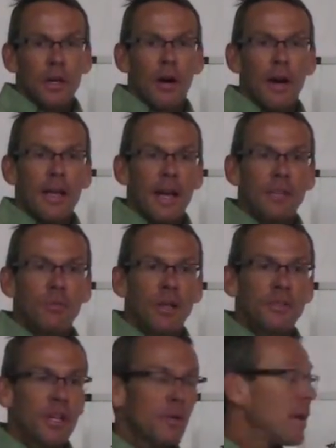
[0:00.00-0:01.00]
all right, guys, well,
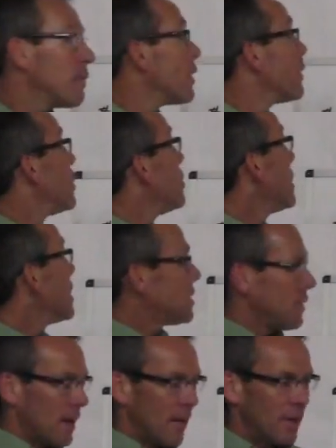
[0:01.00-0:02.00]
I'll stick around for a few
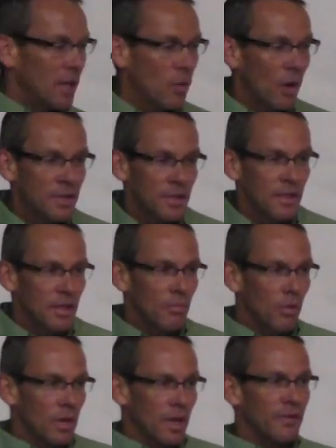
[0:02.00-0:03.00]
minutes if you have any questions that
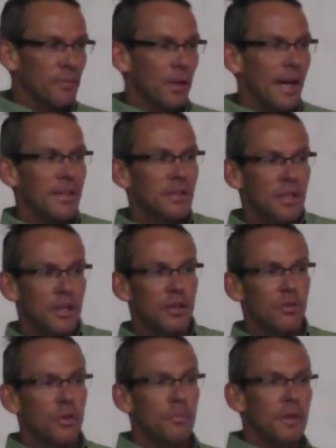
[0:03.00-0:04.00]
you weren't comfortable asking in a
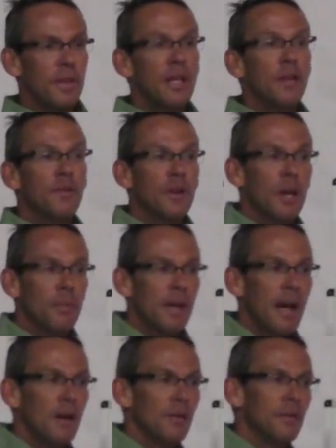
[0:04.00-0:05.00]
group. But thank you for
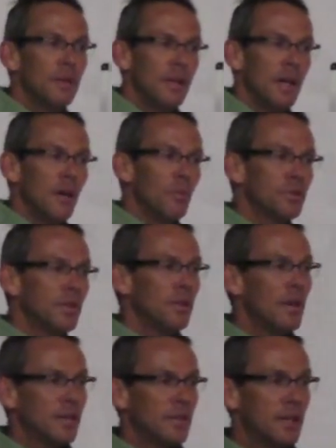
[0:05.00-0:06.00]
coming out, and uh, we'll see
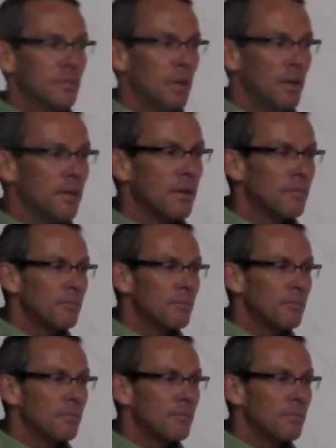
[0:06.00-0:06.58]
you guys next month.